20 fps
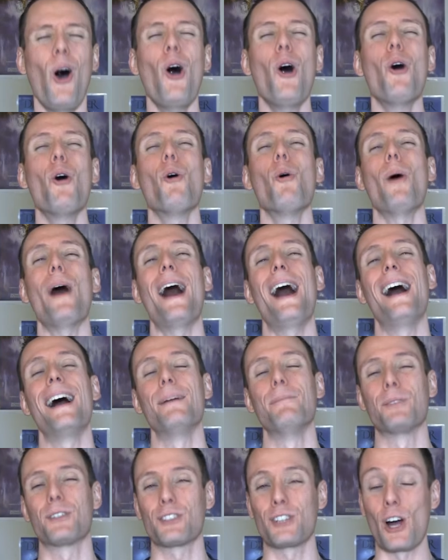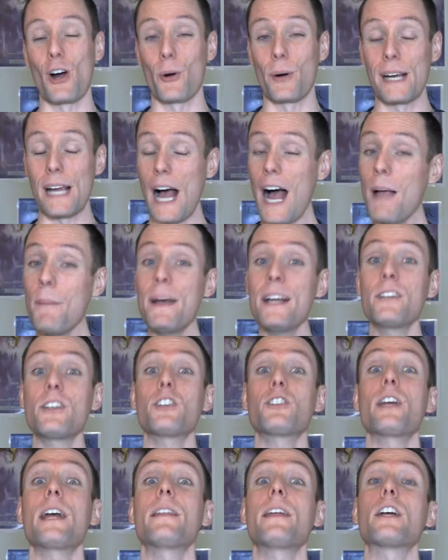Oh, I'm sorry. I meant
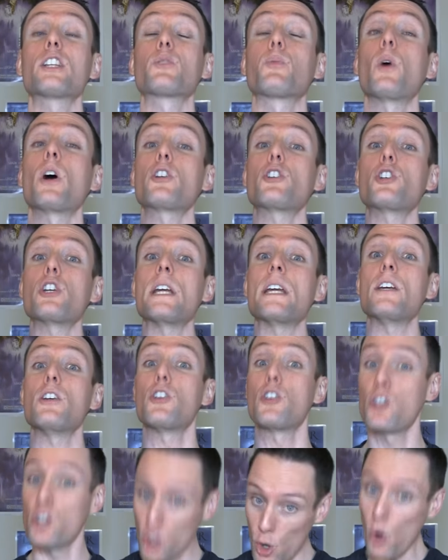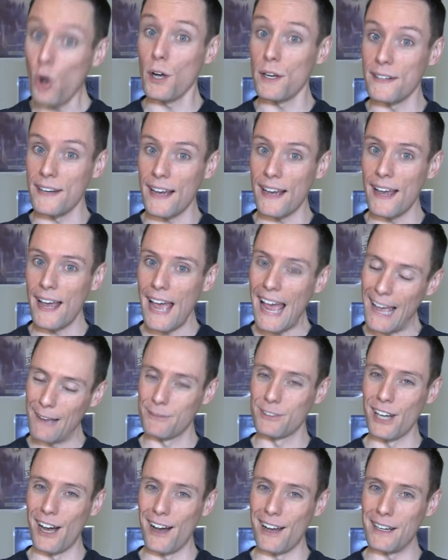to say that's what she should
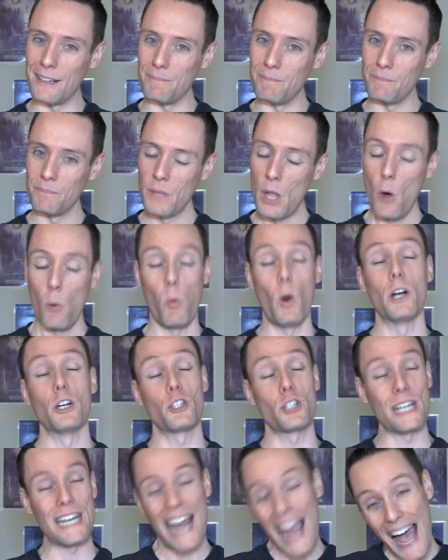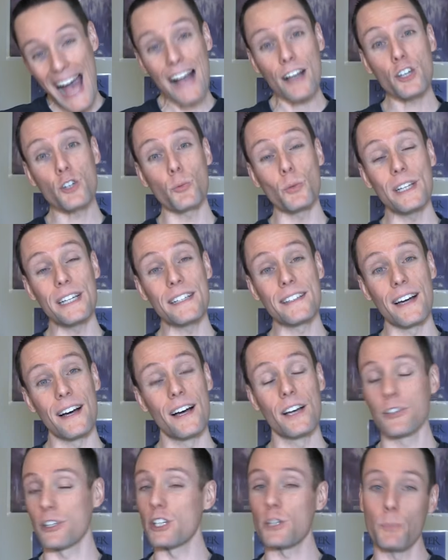have done. What she actually
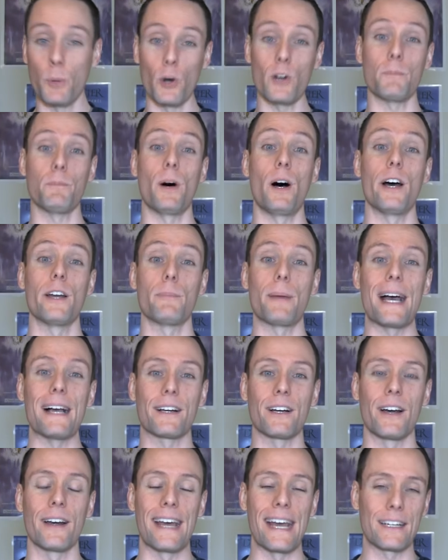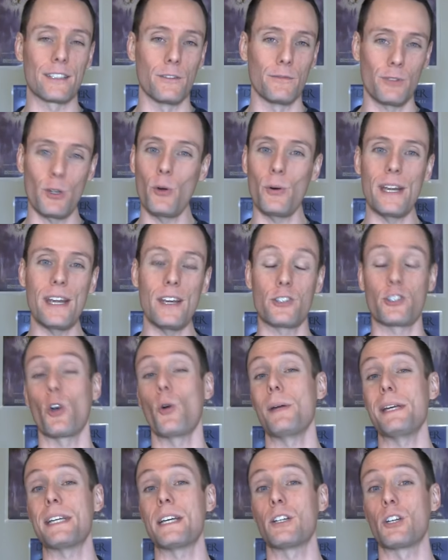does is put Bond back on active duty
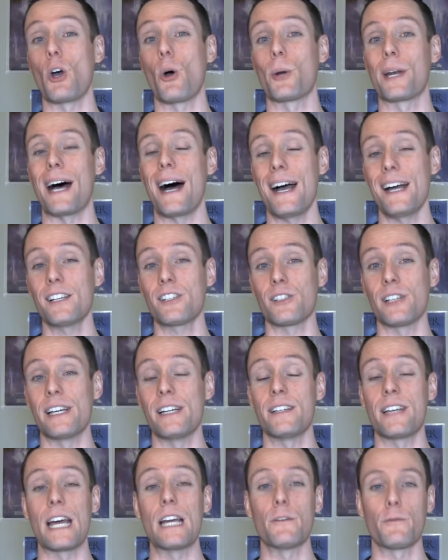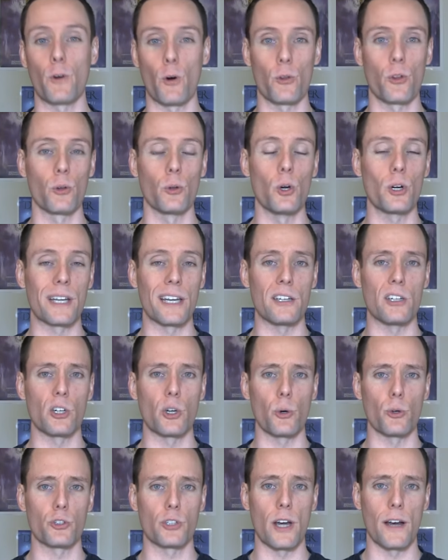so he can go to Iceland and further look into
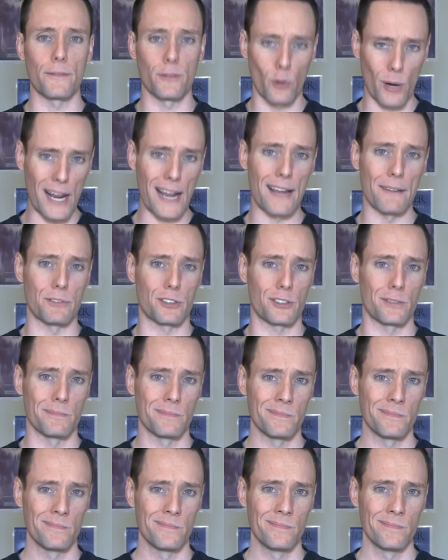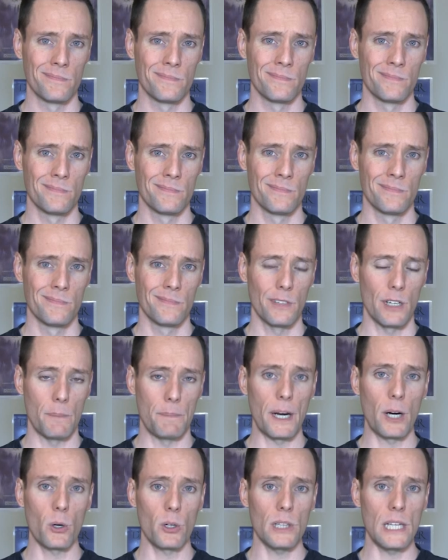Gustav Graves.
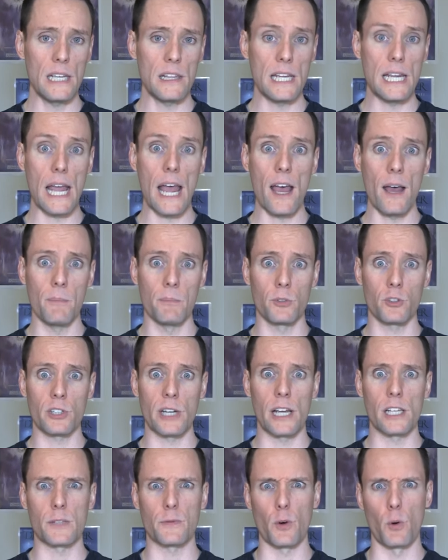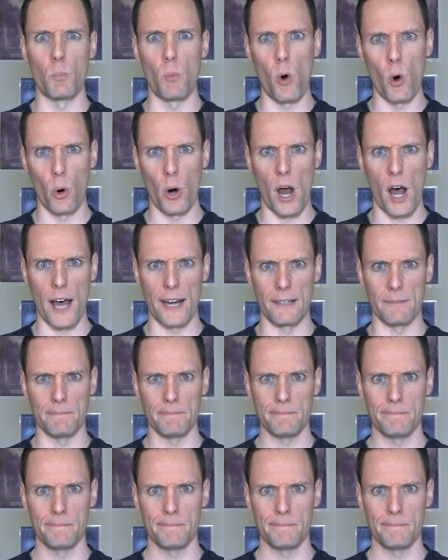Apparently, the M stands for moron.